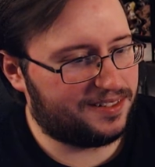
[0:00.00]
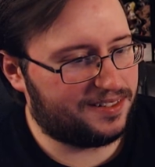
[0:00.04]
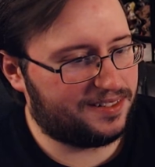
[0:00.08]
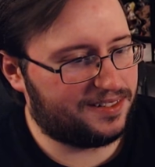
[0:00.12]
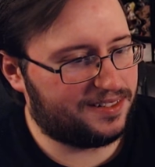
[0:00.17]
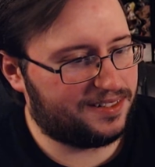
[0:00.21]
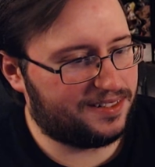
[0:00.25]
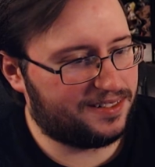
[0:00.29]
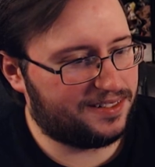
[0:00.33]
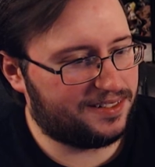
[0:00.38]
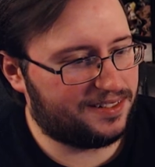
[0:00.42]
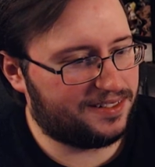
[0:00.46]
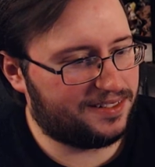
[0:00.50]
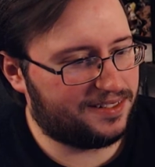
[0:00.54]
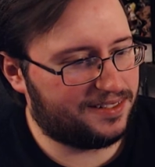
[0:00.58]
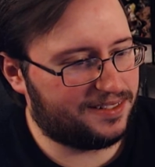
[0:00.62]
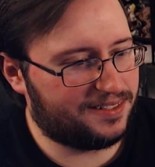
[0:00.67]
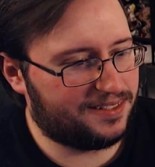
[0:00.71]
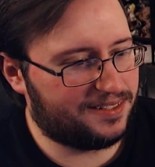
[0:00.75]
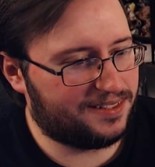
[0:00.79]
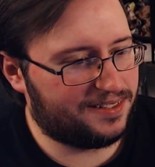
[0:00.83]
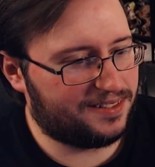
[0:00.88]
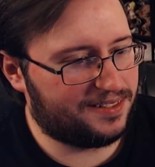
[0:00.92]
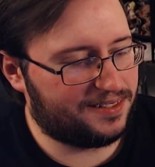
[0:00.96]

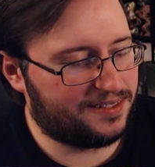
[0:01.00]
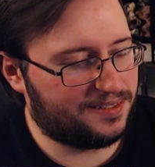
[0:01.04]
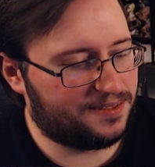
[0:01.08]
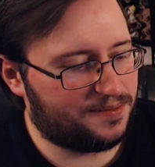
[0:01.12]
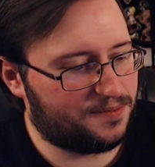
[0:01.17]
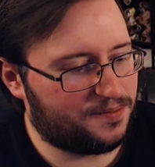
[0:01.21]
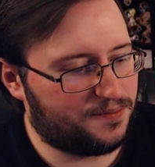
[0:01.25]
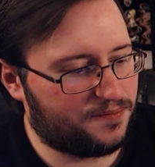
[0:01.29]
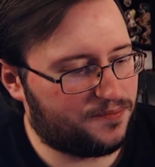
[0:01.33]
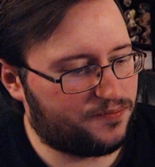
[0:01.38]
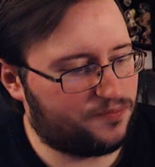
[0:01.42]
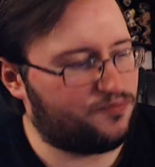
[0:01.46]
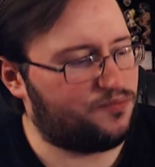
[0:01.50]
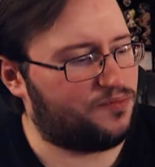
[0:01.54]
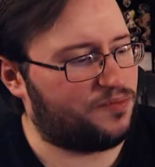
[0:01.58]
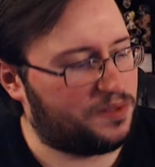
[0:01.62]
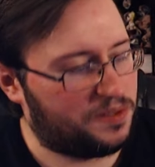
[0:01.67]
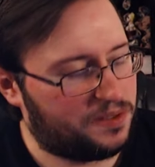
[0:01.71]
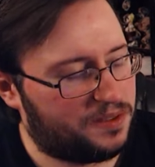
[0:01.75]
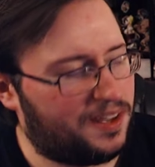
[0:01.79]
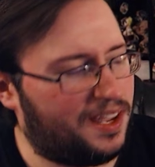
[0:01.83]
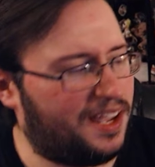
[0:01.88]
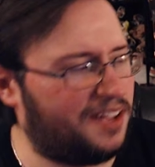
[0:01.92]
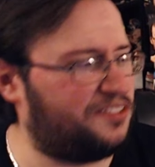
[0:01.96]
Fatality.
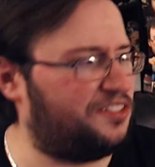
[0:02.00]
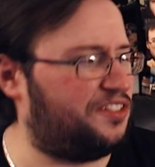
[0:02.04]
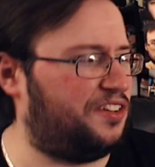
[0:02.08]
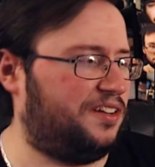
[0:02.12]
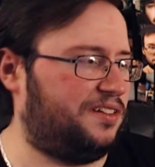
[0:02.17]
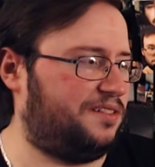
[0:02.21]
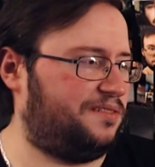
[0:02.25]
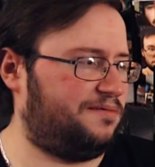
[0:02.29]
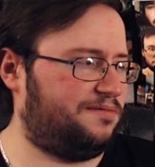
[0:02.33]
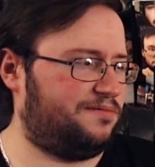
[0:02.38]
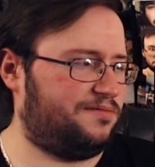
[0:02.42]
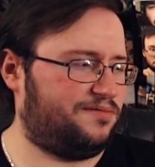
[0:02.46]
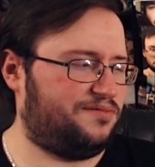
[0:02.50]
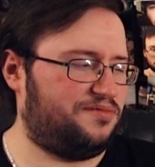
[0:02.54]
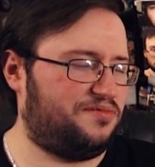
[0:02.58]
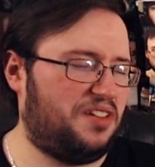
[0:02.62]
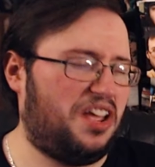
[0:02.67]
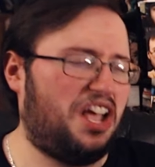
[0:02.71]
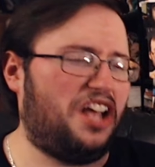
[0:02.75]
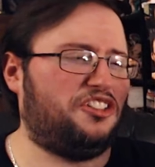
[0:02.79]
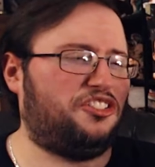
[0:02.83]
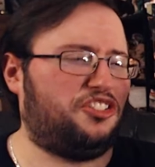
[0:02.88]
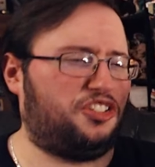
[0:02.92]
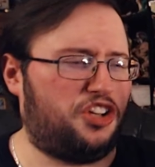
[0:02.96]
It's good.
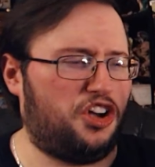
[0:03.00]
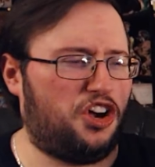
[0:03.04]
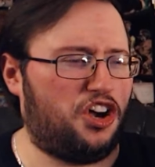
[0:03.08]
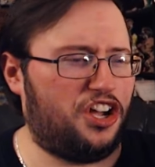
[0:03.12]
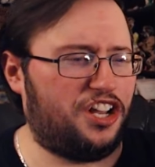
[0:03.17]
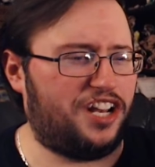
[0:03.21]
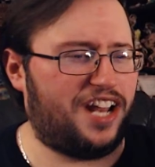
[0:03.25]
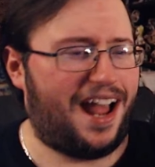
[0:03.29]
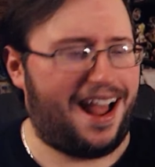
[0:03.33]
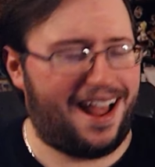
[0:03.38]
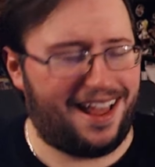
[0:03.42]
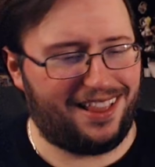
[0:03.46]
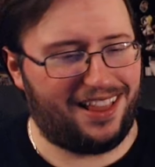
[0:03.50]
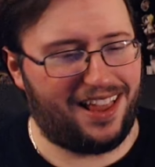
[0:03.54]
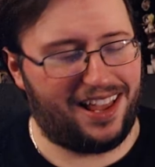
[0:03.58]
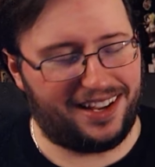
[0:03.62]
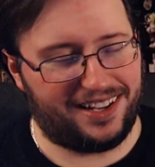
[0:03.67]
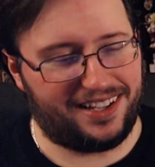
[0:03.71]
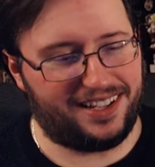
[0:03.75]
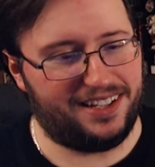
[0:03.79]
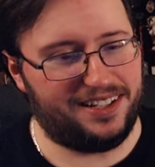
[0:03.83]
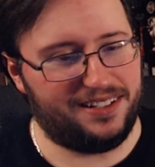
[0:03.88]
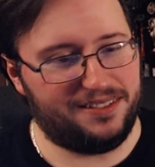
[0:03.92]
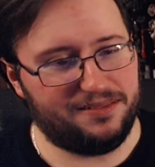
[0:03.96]
It's good. I
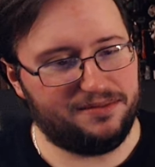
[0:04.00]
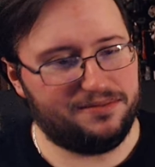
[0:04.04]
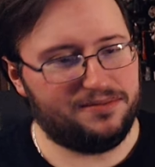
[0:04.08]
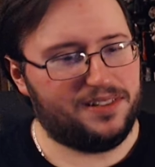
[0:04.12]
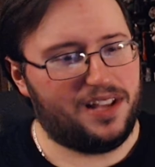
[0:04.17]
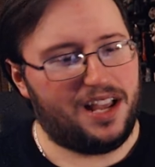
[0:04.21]
like it.